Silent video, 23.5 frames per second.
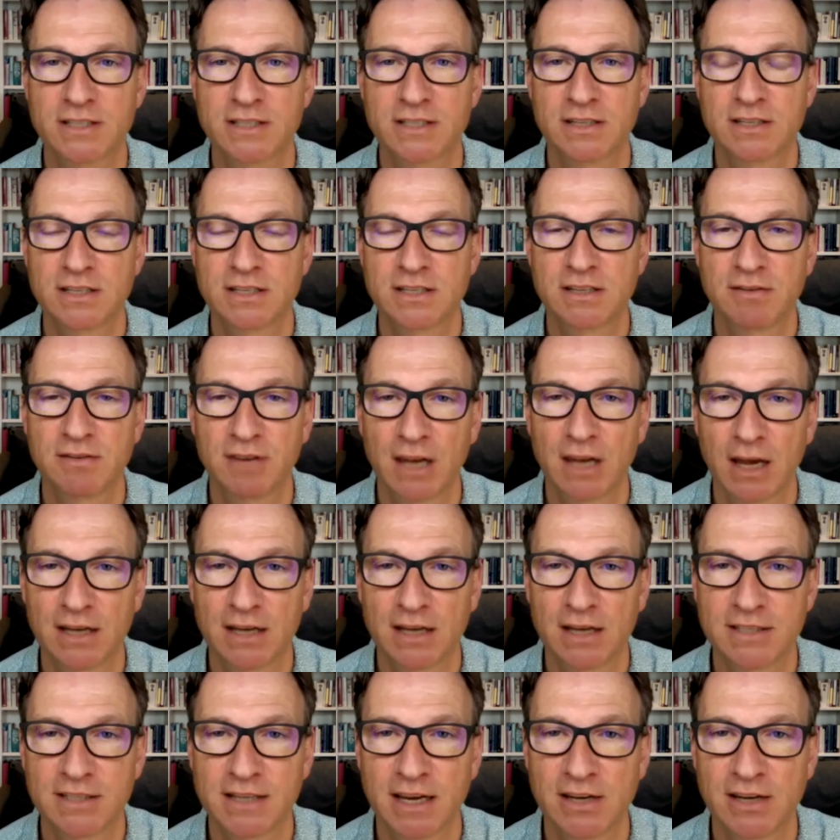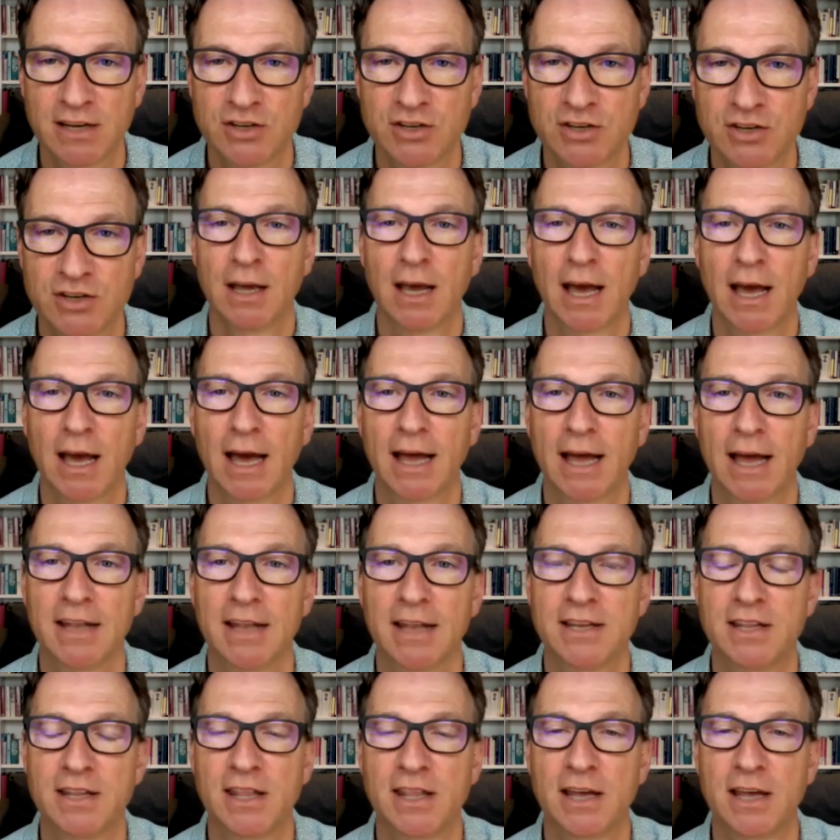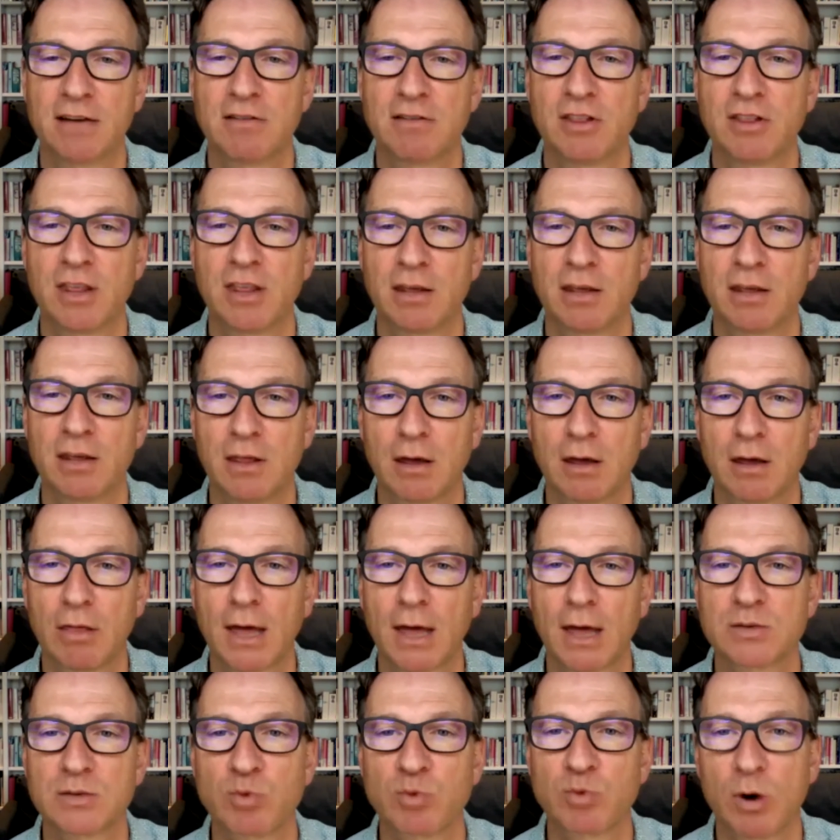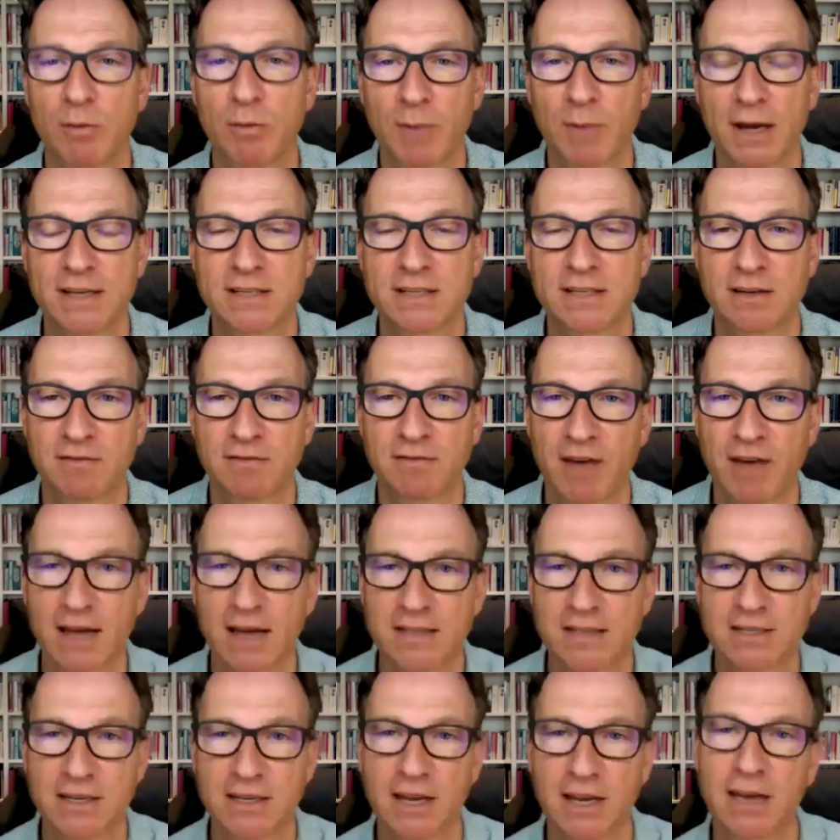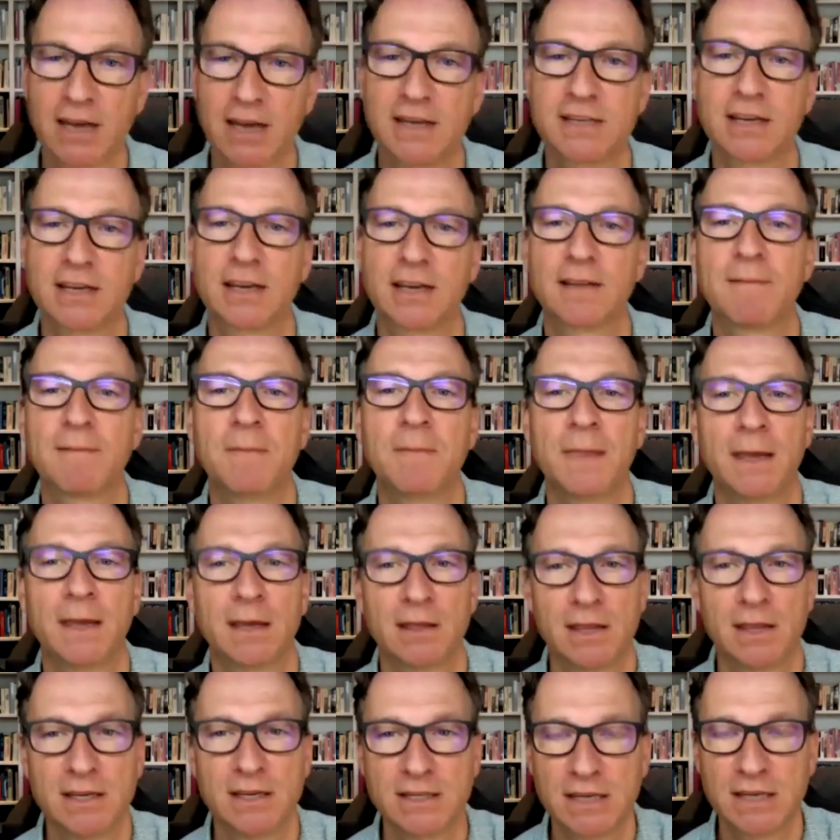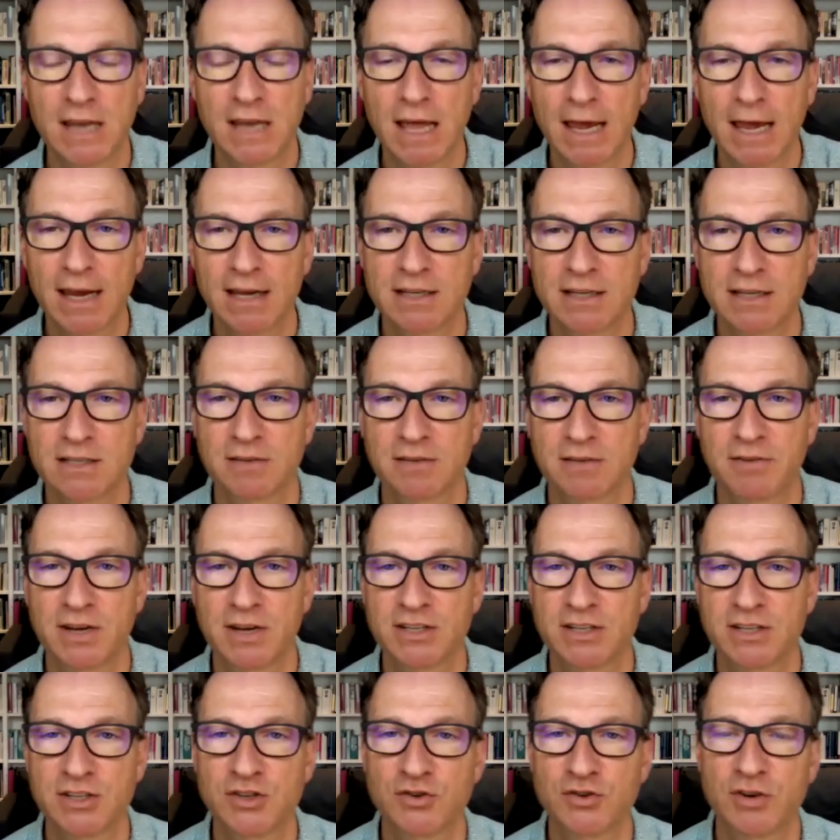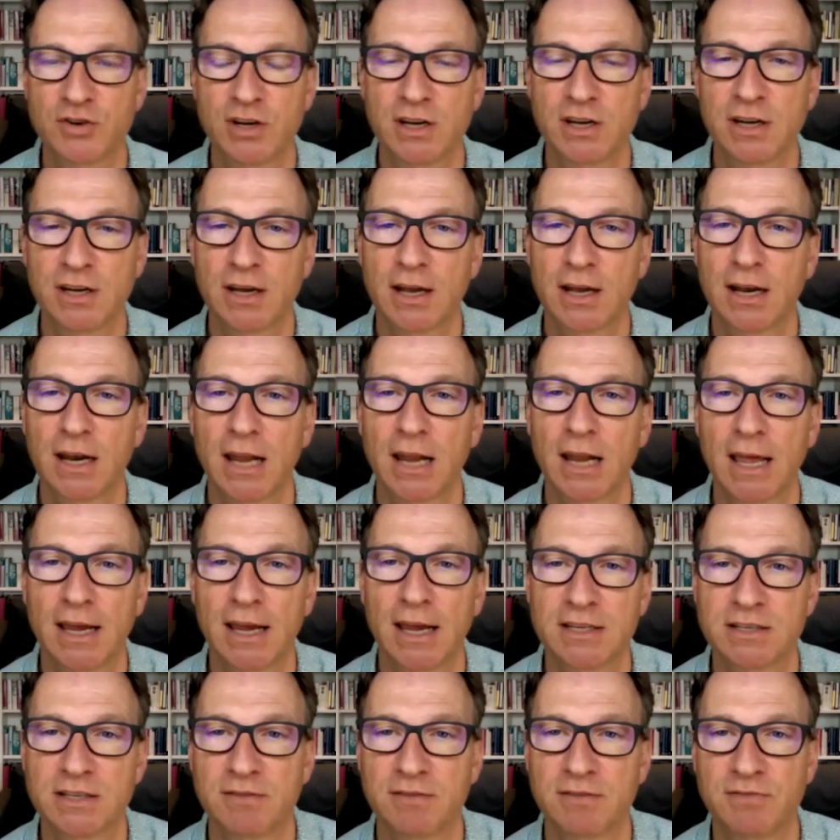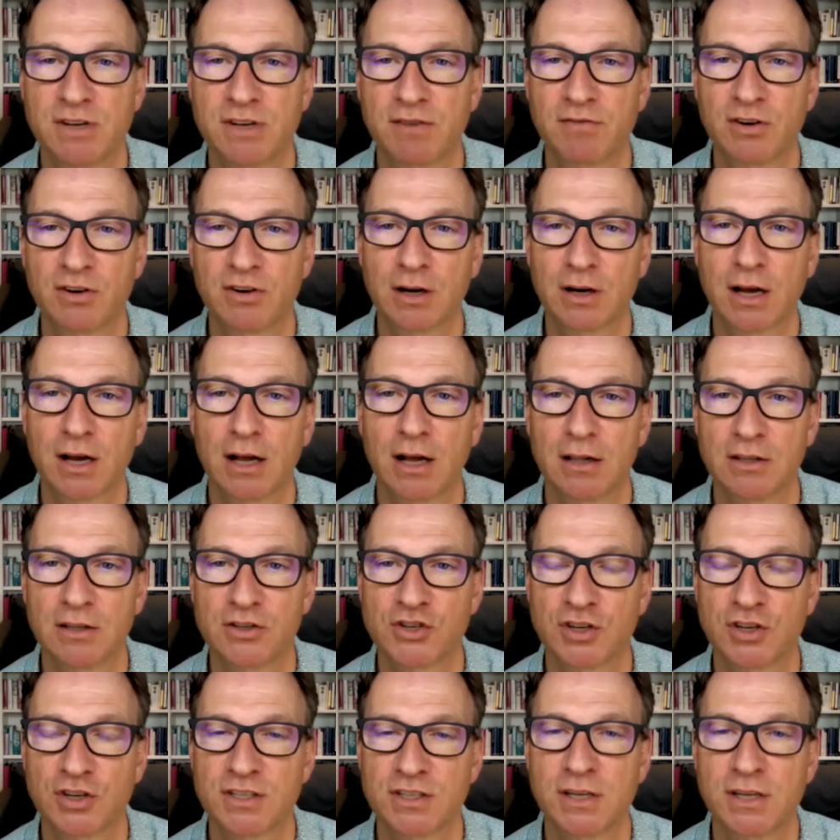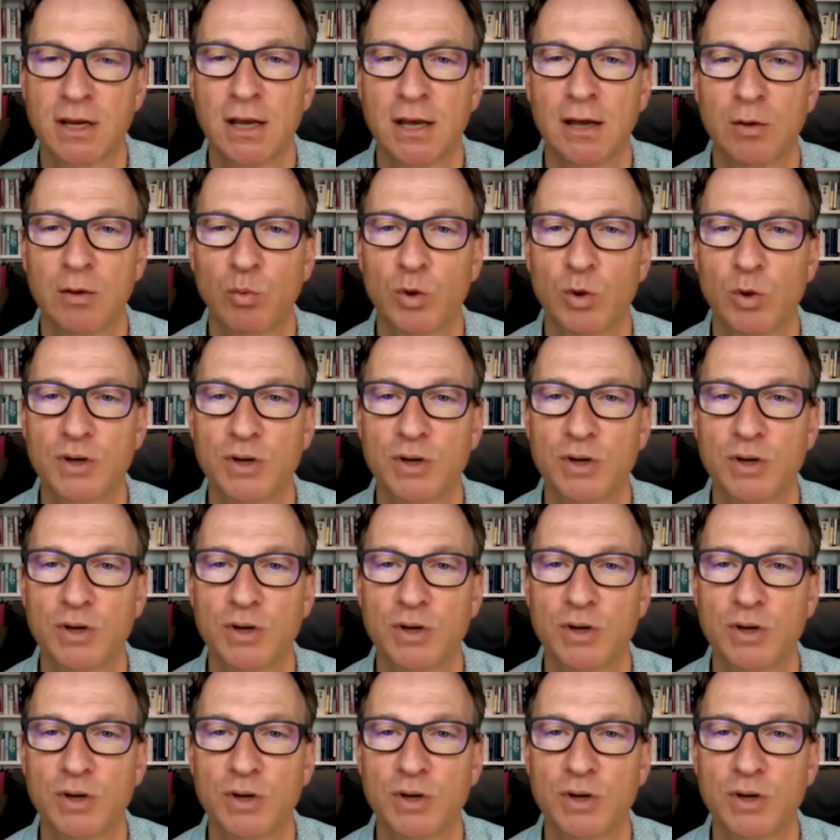civilizations, and that's what makes it fascinating. These layers of history and layers of different cultures, which